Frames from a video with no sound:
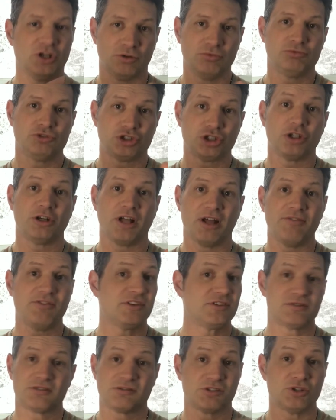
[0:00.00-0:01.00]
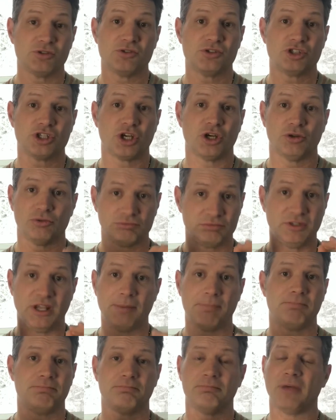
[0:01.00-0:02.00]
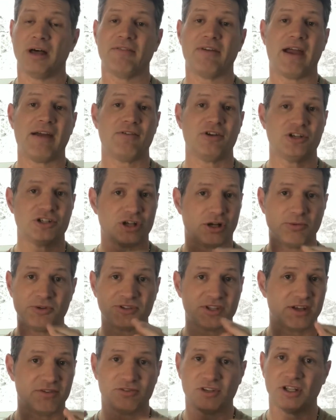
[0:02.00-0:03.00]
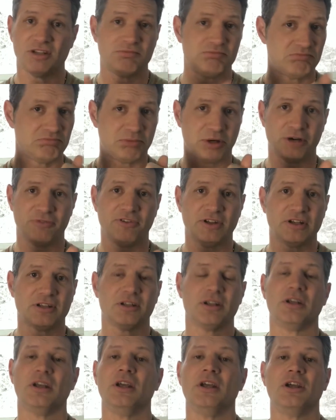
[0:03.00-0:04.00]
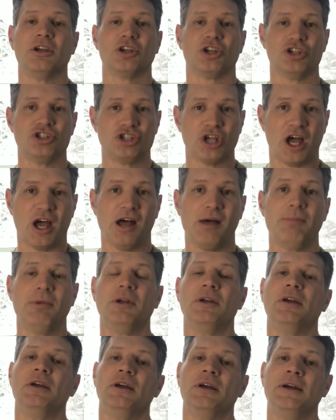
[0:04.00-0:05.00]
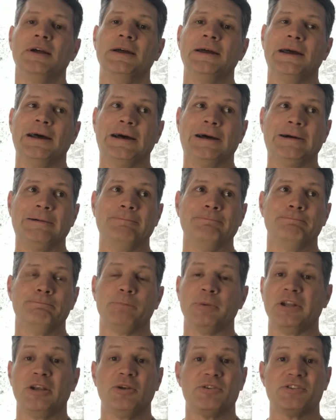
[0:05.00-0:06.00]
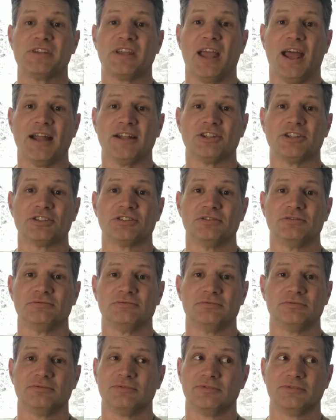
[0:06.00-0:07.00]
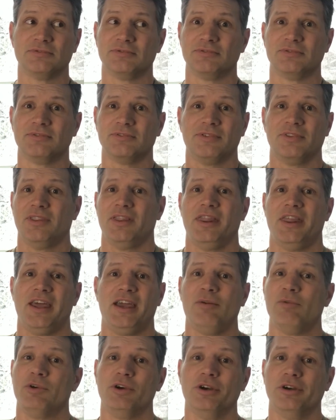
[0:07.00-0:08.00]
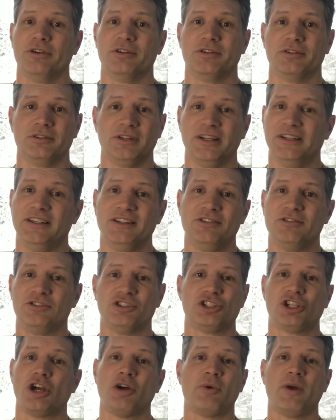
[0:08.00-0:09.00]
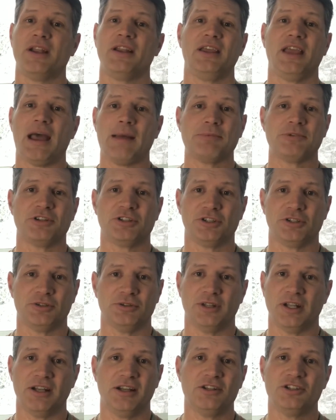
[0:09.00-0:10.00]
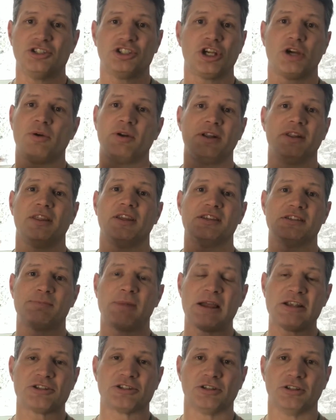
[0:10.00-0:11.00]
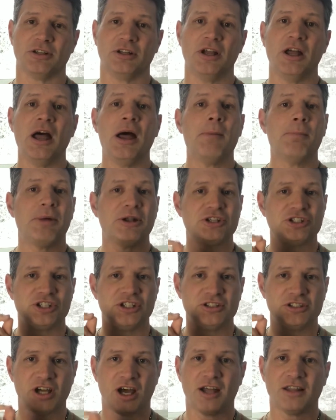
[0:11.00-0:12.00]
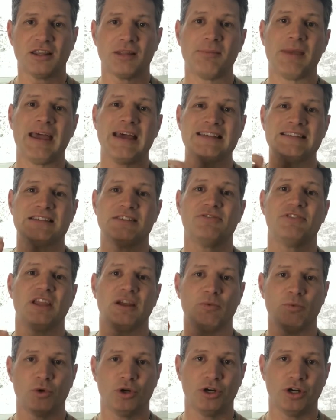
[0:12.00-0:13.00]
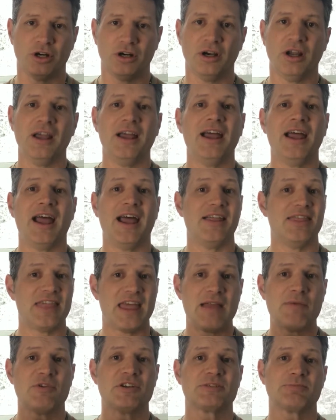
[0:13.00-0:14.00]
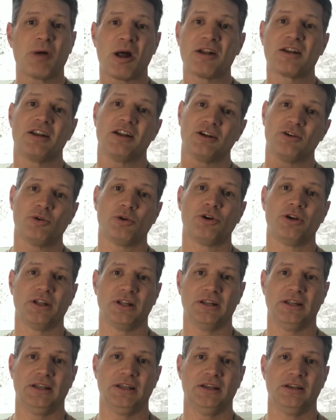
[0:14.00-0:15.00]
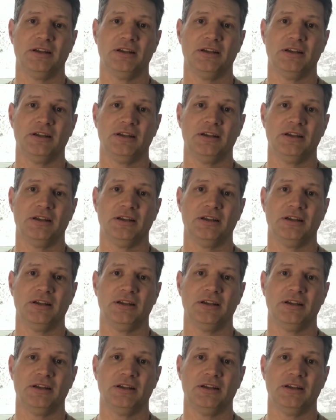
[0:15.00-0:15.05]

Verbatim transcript: sure enough, the students showed, yep, above average, almost gifted, perfect, good job. But here's the catch. They weren't. They didn't show any aptitude. They didn't show anything special, but she taught them as if they were, and they responded accordingly.